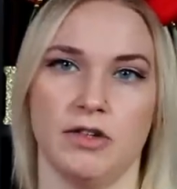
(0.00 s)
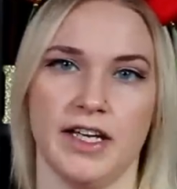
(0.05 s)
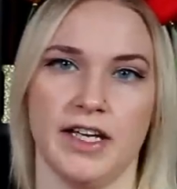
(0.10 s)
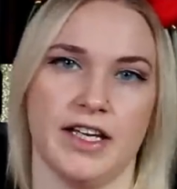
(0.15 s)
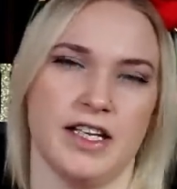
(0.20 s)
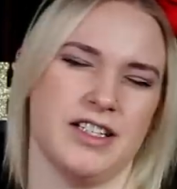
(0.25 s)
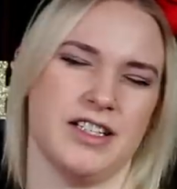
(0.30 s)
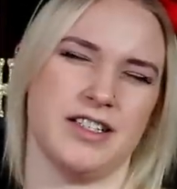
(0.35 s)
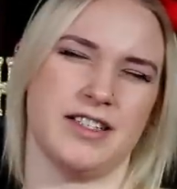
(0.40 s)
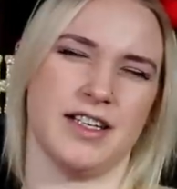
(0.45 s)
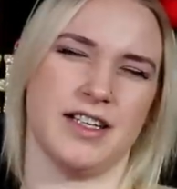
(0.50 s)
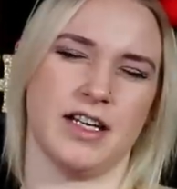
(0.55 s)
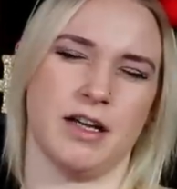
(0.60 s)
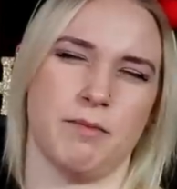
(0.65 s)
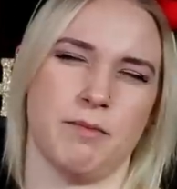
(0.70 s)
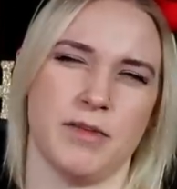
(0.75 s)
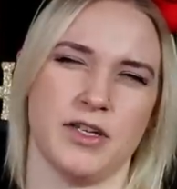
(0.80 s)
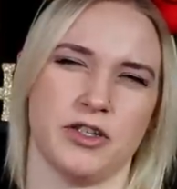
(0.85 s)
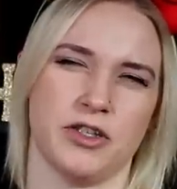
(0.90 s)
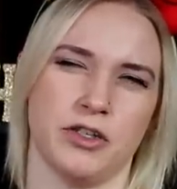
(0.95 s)
Like, just like
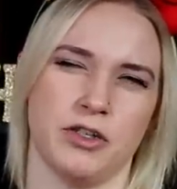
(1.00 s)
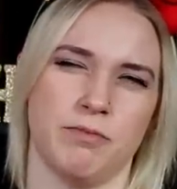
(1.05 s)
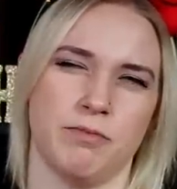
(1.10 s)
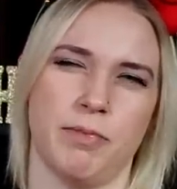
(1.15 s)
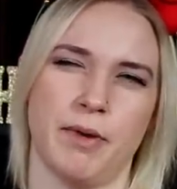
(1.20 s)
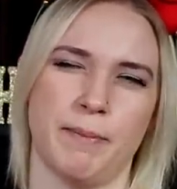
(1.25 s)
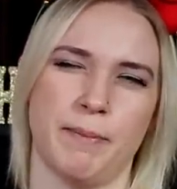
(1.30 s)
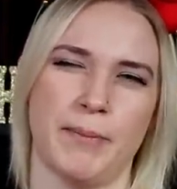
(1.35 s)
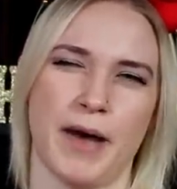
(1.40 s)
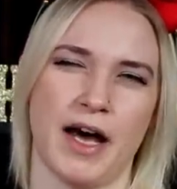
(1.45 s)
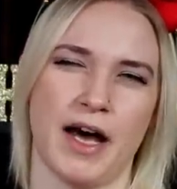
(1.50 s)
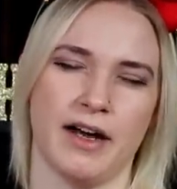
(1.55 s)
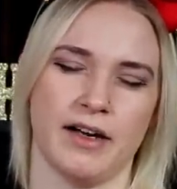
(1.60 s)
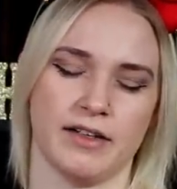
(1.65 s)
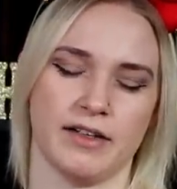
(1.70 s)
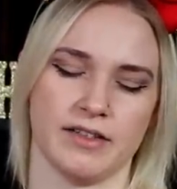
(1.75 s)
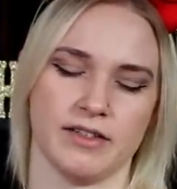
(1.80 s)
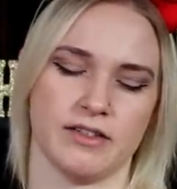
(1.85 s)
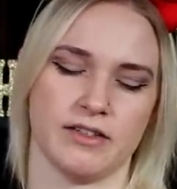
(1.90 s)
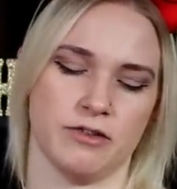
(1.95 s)
a mystery
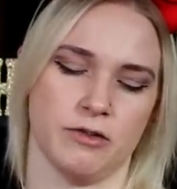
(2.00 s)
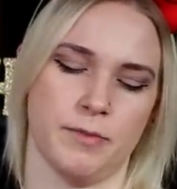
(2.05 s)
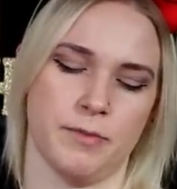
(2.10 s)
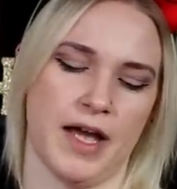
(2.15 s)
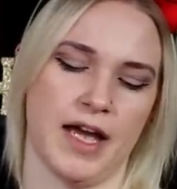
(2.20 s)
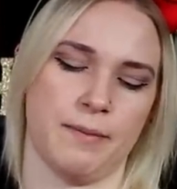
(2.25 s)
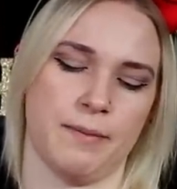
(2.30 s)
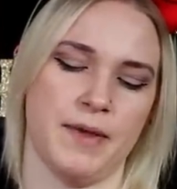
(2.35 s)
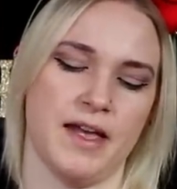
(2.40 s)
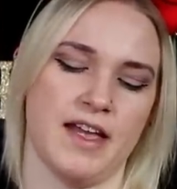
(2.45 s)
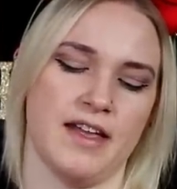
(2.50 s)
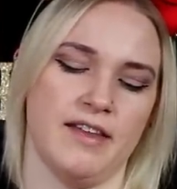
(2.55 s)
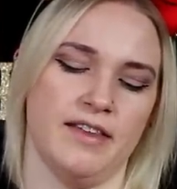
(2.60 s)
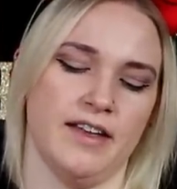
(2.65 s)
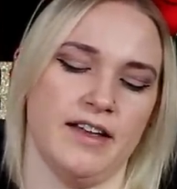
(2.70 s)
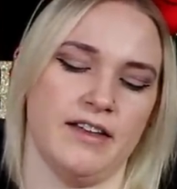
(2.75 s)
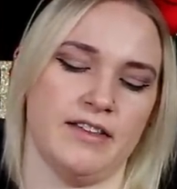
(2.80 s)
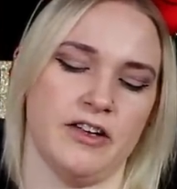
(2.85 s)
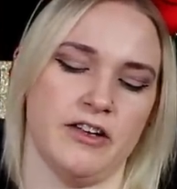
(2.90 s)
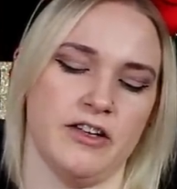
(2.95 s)
box or bag pin,
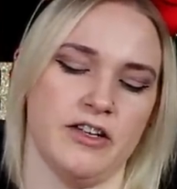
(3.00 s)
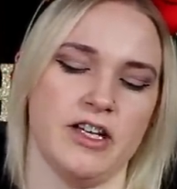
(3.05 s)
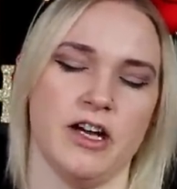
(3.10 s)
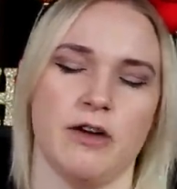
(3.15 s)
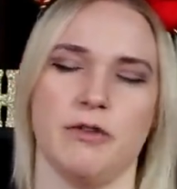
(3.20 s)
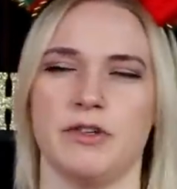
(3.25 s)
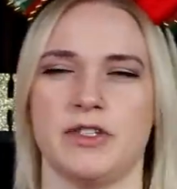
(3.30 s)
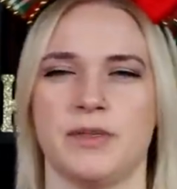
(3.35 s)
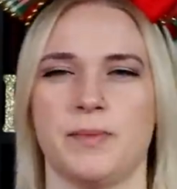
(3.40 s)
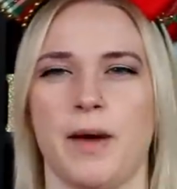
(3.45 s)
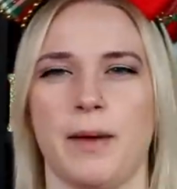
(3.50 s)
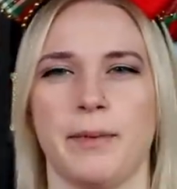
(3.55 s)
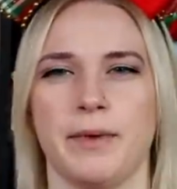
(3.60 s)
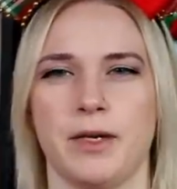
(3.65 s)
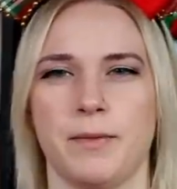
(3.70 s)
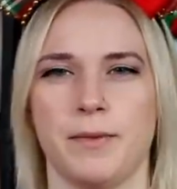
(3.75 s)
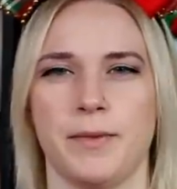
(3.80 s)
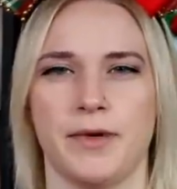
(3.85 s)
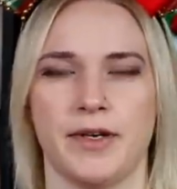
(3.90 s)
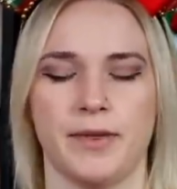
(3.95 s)
like, there you go. It's probably
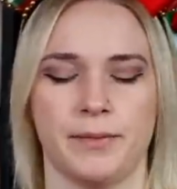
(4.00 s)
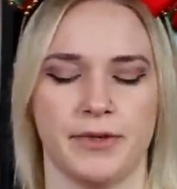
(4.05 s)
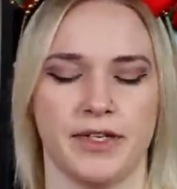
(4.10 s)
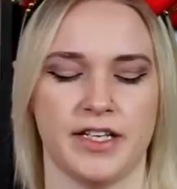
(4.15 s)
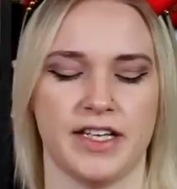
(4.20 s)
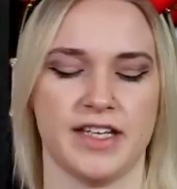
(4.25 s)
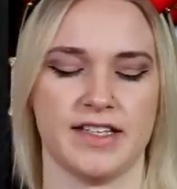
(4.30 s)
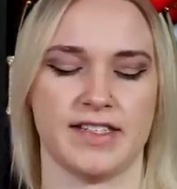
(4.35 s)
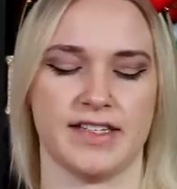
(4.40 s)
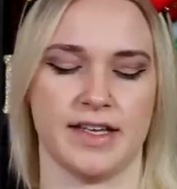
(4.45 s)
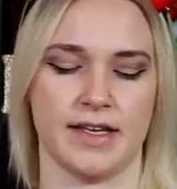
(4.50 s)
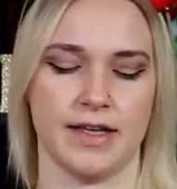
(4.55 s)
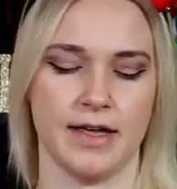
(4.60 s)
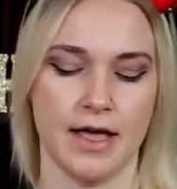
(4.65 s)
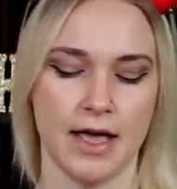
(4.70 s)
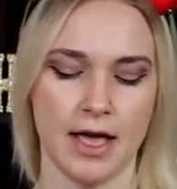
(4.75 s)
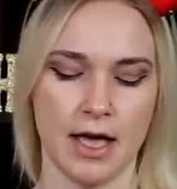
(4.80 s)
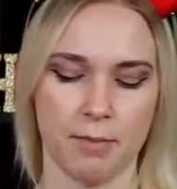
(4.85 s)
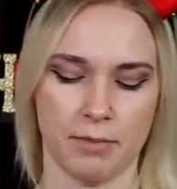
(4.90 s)
gonna be pretty easy.